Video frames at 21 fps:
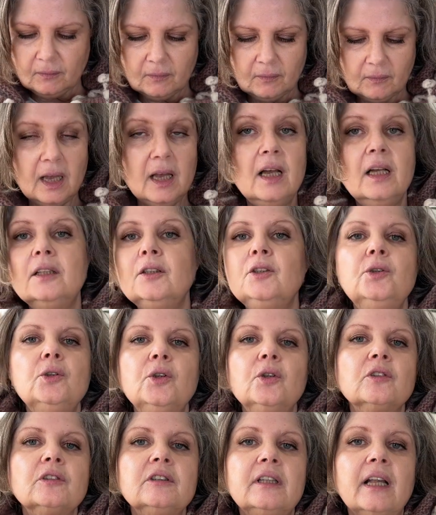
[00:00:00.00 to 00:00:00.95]
And you
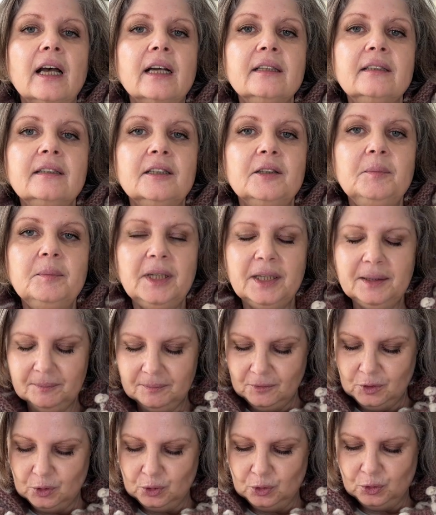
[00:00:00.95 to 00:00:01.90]
contacted me,
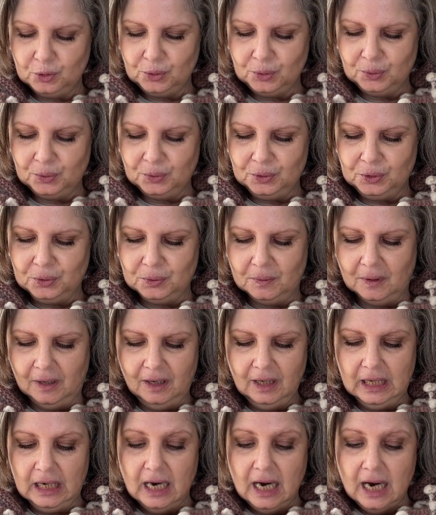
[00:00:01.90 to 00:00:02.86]
you know who you
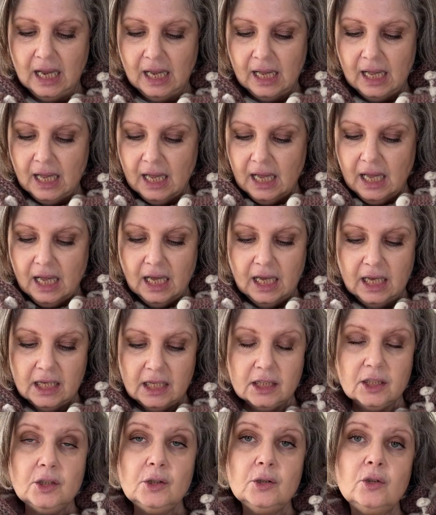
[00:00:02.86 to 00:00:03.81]
are.
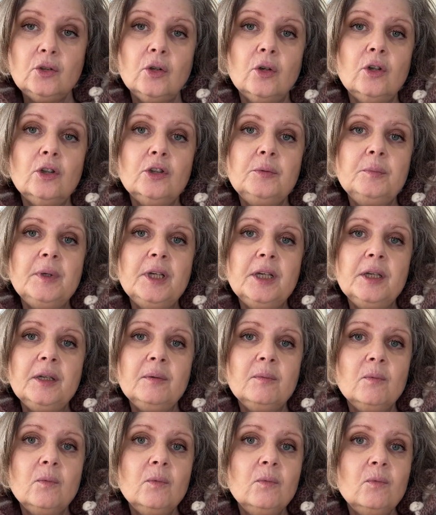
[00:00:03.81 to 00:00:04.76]
And you told me,
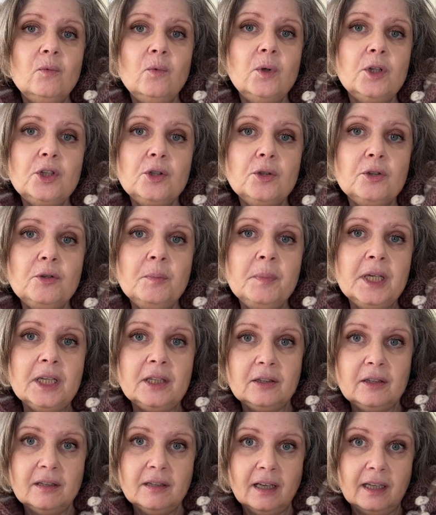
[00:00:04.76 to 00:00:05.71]
we should
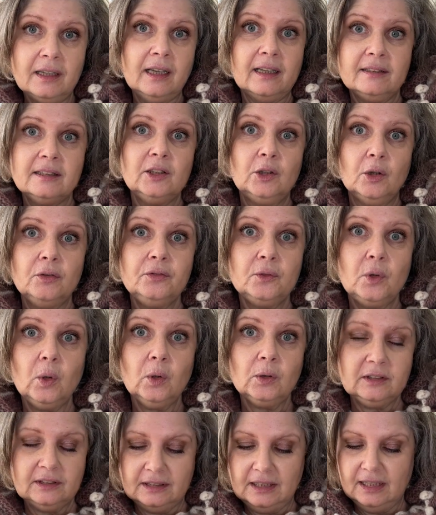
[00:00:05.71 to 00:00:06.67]
meet. And I said, of
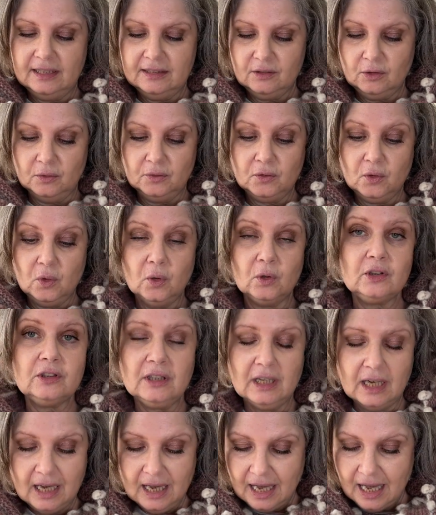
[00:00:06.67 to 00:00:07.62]
course, yes, of course.
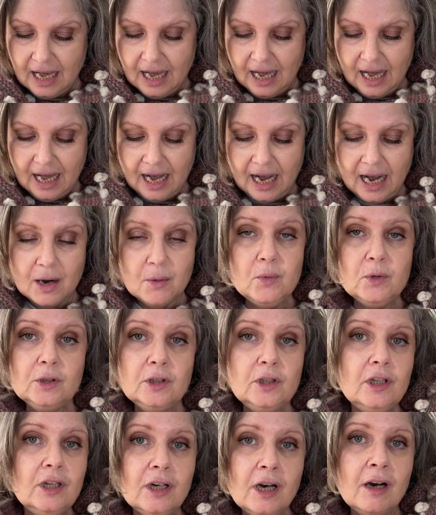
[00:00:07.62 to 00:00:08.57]
I would
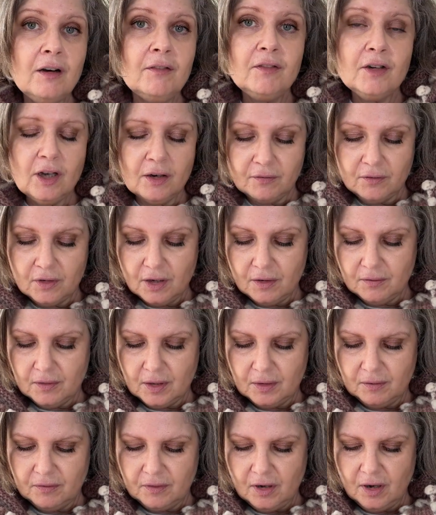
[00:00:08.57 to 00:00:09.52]
love
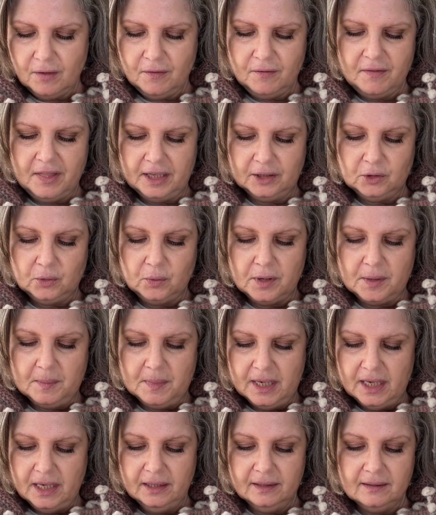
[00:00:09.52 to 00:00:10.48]
that we
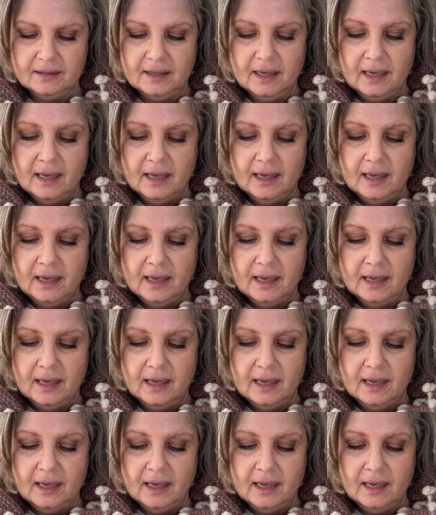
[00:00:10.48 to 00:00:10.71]
meet.